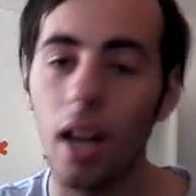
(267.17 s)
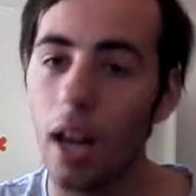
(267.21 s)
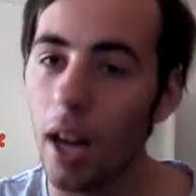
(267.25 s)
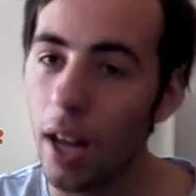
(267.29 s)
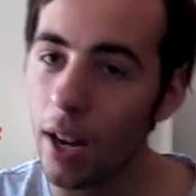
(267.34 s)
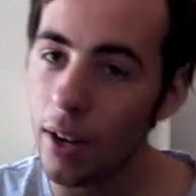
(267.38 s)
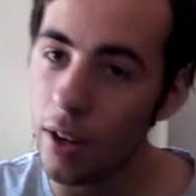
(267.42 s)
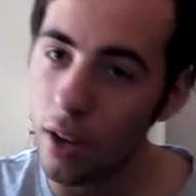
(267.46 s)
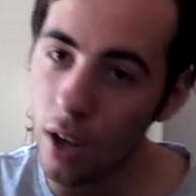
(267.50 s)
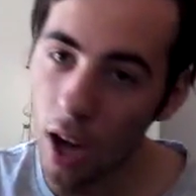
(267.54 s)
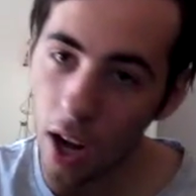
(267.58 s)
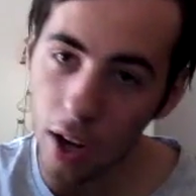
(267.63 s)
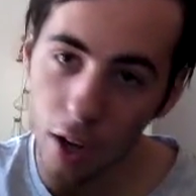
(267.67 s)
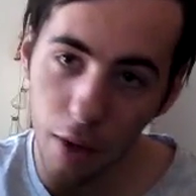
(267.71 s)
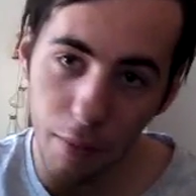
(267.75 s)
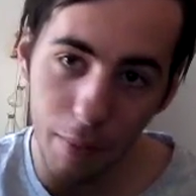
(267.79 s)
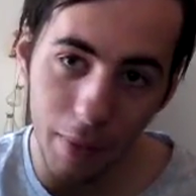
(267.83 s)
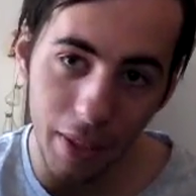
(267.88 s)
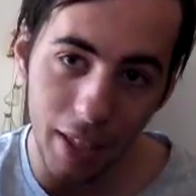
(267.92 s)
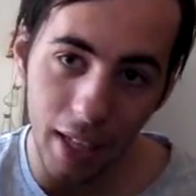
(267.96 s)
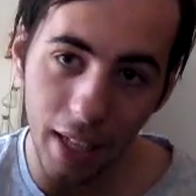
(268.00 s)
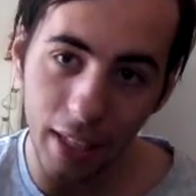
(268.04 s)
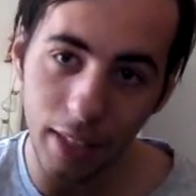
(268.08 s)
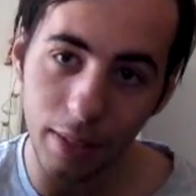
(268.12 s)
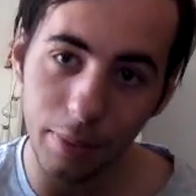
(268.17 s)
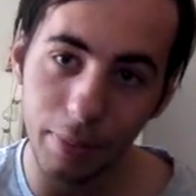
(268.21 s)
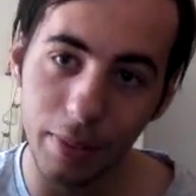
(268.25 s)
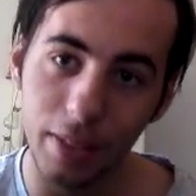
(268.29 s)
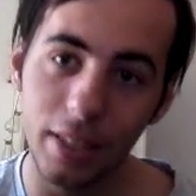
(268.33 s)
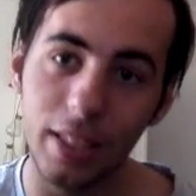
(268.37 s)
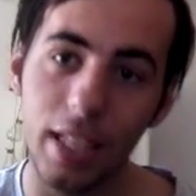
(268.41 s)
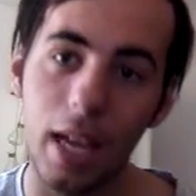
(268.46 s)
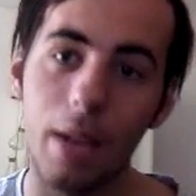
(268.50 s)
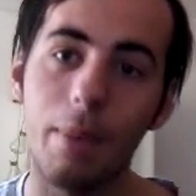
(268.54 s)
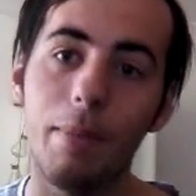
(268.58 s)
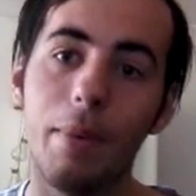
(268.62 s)
I don't mean that to be
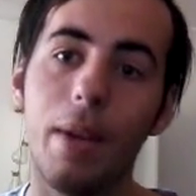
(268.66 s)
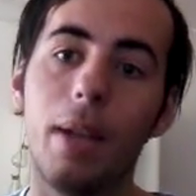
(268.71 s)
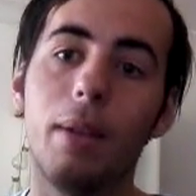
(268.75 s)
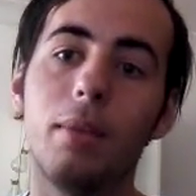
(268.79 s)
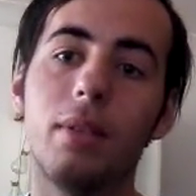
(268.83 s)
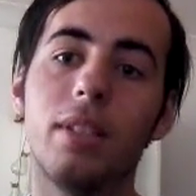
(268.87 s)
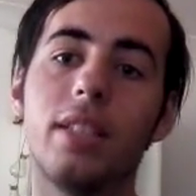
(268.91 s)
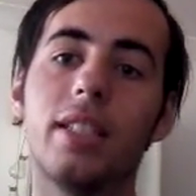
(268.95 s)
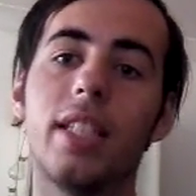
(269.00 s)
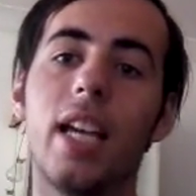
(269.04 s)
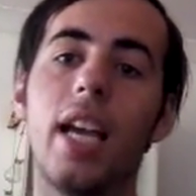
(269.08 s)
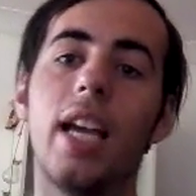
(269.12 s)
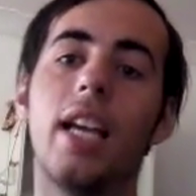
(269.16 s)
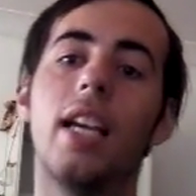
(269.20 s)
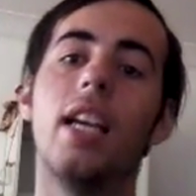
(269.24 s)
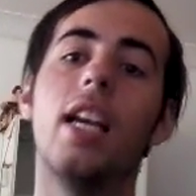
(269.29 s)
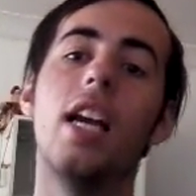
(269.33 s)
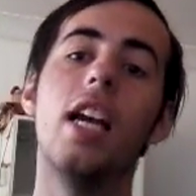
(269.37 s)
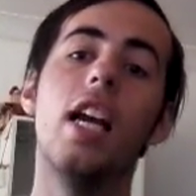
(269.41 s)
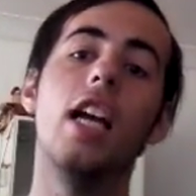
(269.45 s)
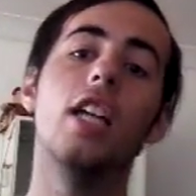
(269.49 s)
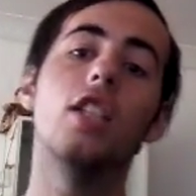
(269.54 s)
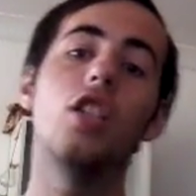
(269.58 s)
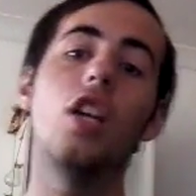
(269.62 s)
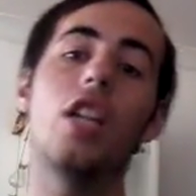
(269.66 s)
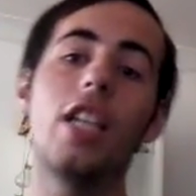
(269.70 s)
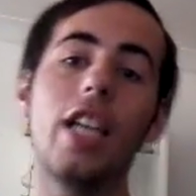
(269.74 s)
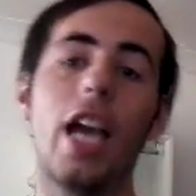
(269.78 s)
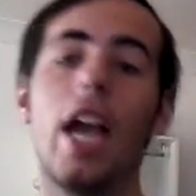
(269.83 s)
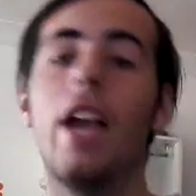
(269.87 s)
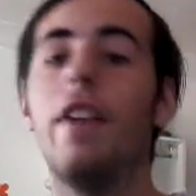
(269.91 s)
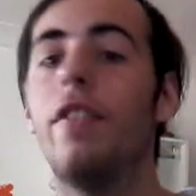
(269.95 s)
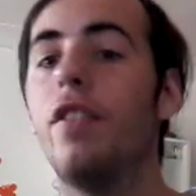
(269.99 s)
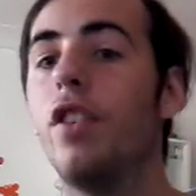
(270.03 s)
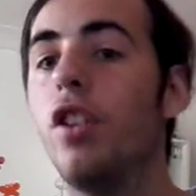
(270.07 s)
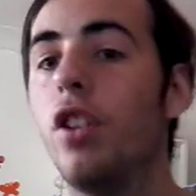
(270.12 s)
sound mean. I'm just saying it's
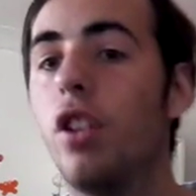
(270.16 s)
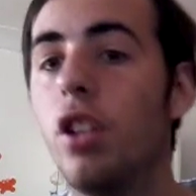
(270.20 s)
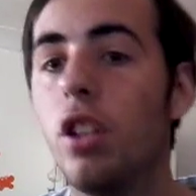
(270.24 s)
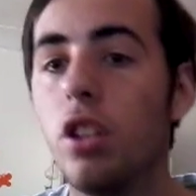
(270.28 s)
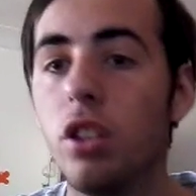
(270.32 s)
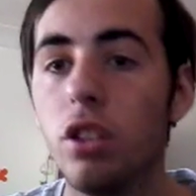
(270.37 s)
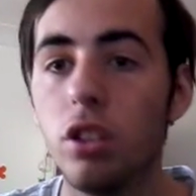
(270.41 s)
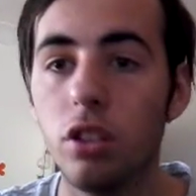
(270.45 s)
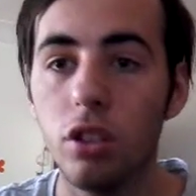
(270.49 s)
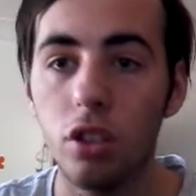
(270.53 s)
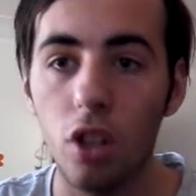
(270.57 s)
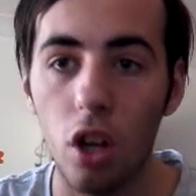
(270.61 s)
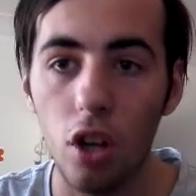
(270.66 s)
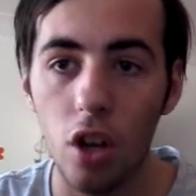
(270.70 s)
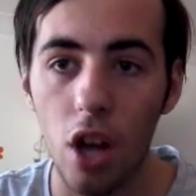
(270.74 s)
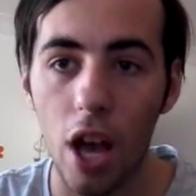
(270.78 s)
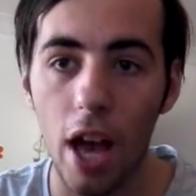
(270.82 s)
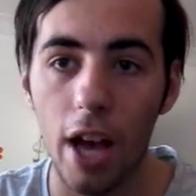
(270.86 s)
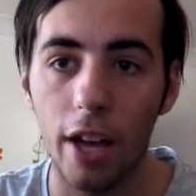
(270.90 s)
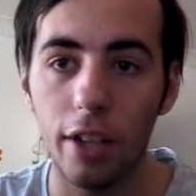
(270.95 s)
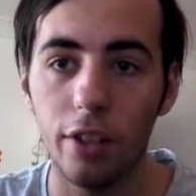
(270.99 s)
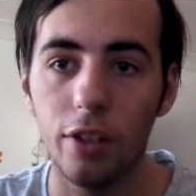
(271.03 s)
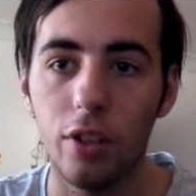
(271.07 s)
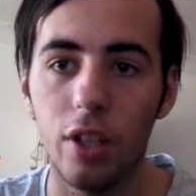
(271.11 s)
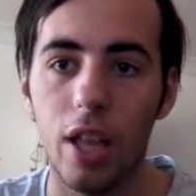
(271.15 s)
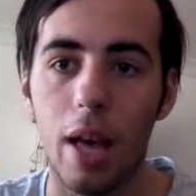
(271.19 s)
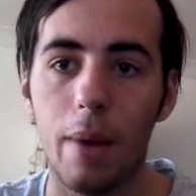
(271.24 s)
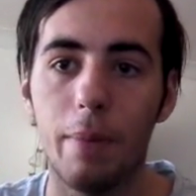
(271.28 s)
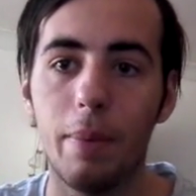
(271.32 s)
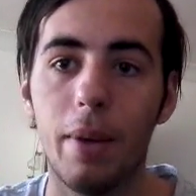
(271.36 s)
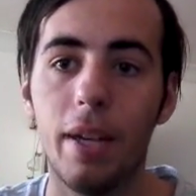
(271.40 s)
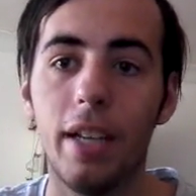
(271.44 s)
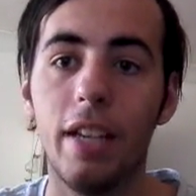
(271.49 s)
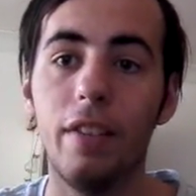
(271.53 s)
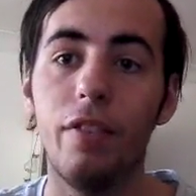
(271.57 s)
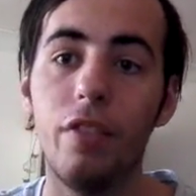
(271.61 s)
okay if you don't know how to do that.
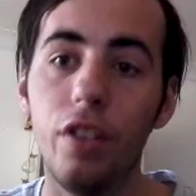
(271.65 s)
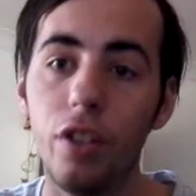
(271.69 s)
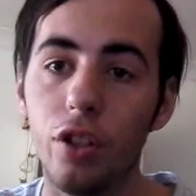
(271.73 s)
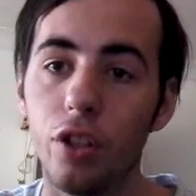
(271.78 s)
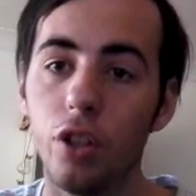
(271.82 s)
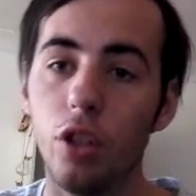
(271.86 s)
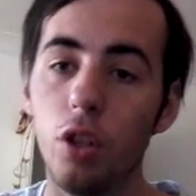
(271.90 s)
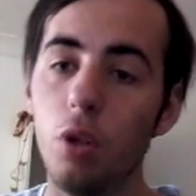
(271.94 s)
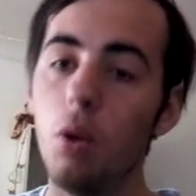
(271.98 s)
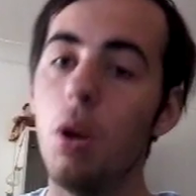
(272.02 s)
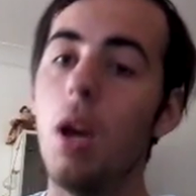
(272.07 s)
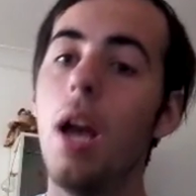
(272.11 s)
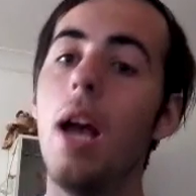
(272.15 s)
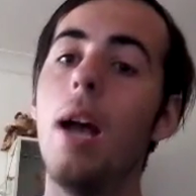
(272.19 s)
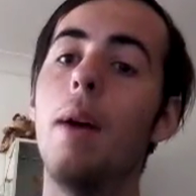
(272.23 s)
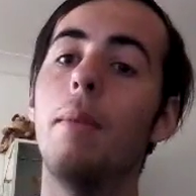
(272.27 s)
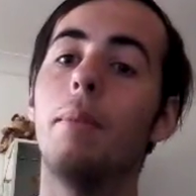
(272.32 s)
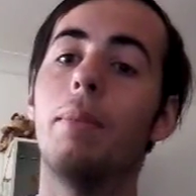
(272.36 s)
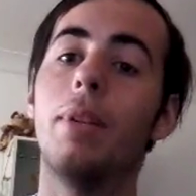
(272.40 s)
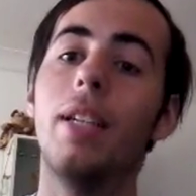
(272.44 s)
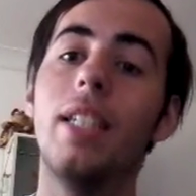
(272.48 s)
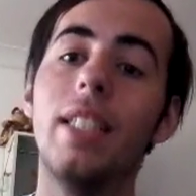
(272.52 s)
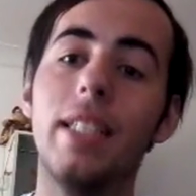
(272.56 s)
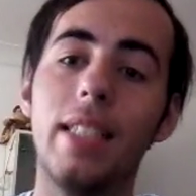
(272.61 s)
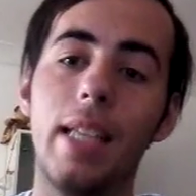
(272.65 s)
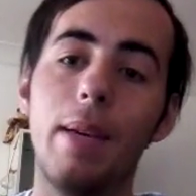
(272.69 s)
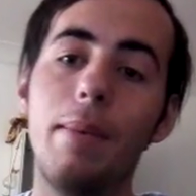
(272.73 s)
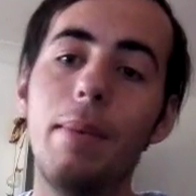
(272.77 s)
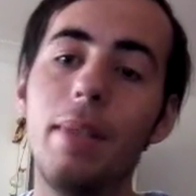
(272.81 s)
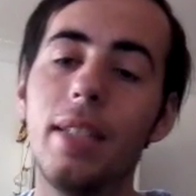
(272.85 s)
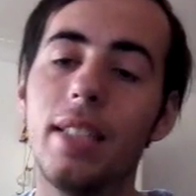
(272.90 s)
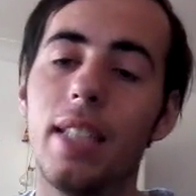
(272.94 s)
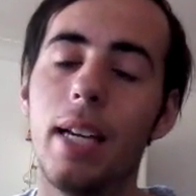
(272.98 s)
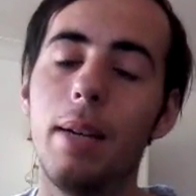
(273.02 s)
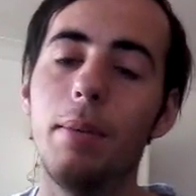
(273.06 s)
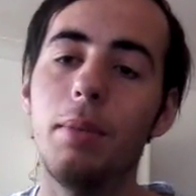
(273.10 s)
But if you do, please send
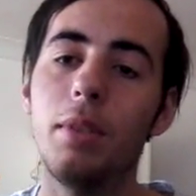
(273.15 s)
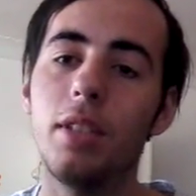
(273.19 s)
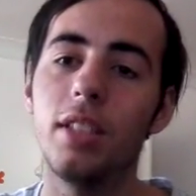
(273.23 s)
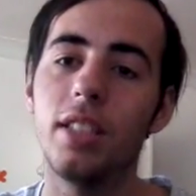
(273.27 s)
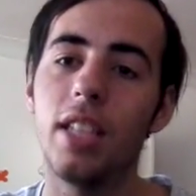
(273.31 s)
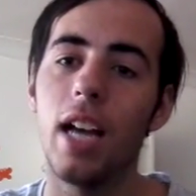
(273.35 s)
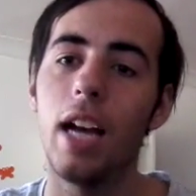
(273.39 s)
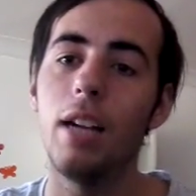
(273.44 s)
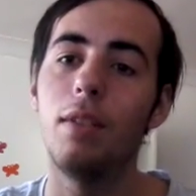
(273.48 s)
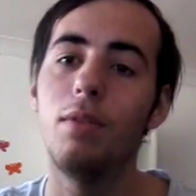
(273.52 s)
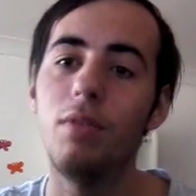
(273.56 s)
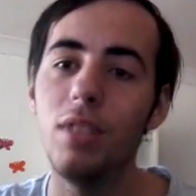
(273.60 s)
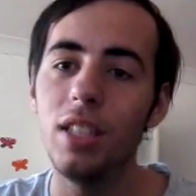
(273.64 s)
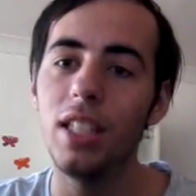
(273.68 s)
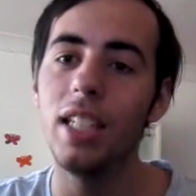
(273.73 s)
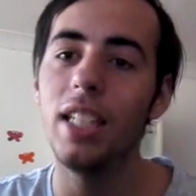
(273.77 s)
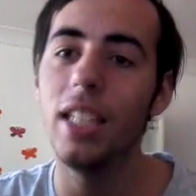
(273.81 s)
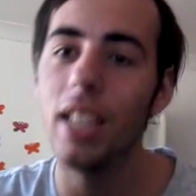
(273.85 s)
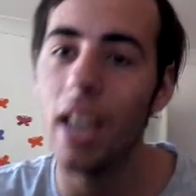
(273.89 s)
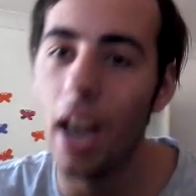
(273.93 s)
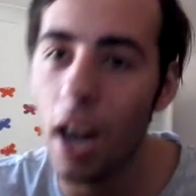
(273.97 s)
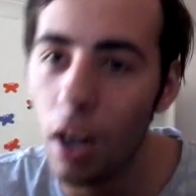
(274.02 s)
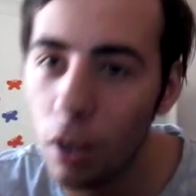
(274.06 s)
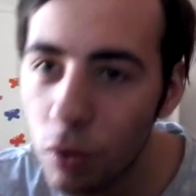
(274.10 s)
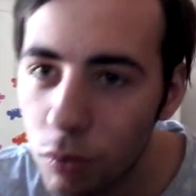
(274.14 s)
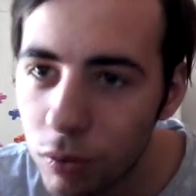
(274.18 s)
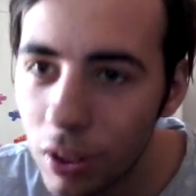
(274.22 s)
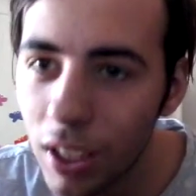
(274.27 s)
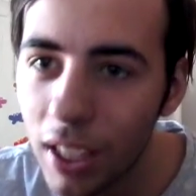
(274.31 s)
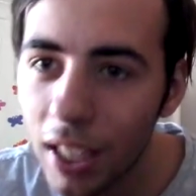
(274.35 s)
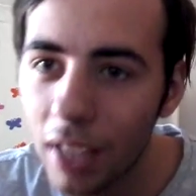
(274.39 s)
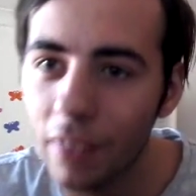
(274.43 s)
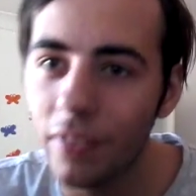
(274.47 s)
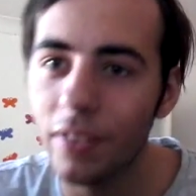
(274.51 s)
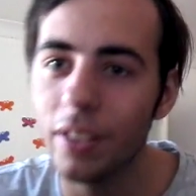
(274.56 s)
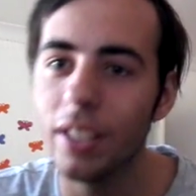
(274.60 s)
me some, because I really
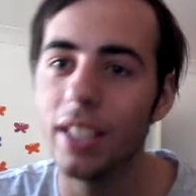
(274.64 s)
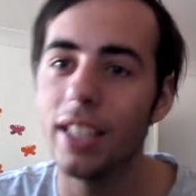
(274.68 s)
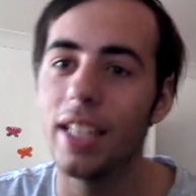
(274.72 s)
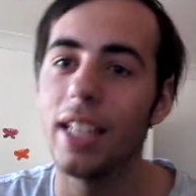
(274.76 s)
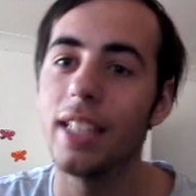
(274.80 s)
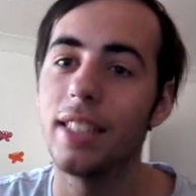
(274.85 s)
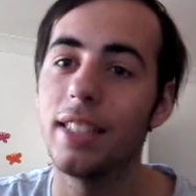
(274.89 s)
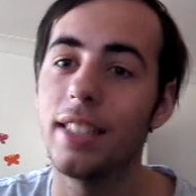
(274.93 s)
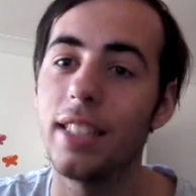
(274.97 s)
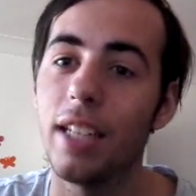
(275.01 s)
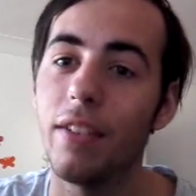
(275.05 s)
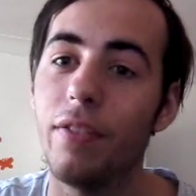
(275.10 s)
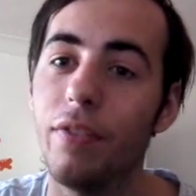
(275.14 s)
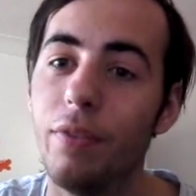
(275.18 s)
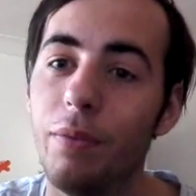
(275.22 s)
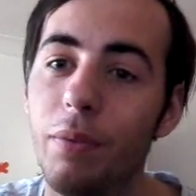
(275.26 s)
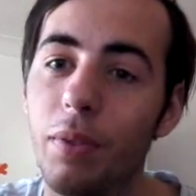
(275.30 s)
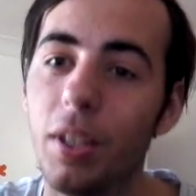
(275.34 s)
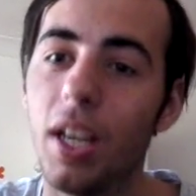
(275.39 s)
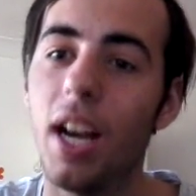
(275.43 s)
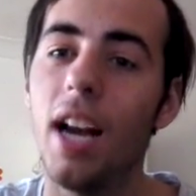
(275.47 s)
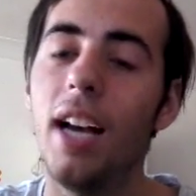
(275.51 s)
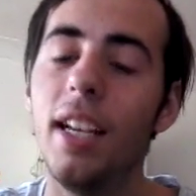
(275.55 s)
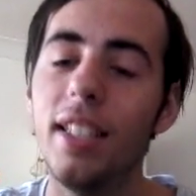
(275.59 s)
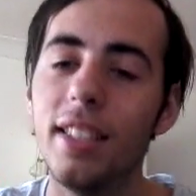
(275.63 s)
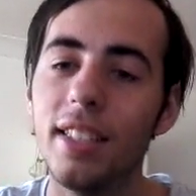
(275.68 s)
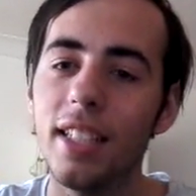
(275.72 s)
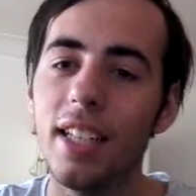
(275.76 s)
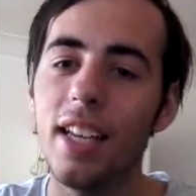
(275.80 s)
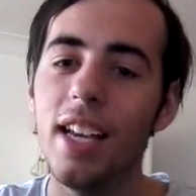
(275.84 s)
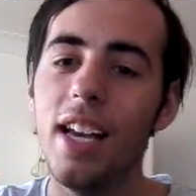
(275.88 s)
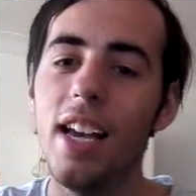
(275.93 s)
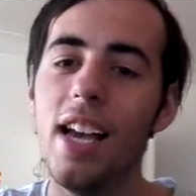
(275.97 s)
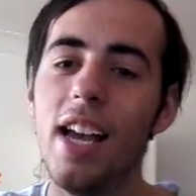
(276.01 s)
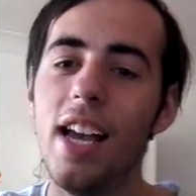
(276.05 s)
love to get stuff from you guys.